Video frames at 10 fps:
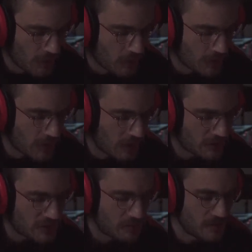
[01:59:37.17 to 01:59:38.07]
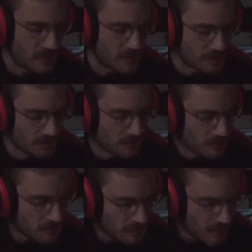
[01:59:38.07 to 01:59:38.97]
local customs.
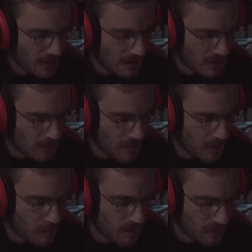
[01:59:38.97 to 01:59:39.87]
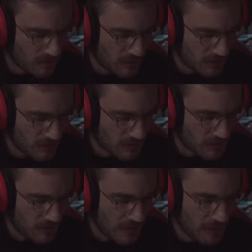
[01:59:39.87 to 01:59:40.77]
It didn't make a bit of difference.
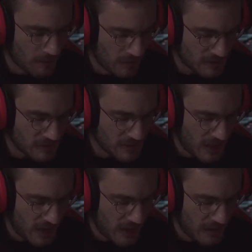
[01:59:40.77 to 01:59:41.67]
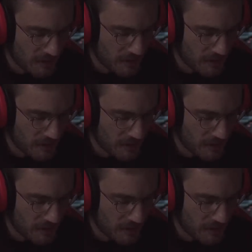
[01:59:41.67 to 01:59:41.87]
He must die.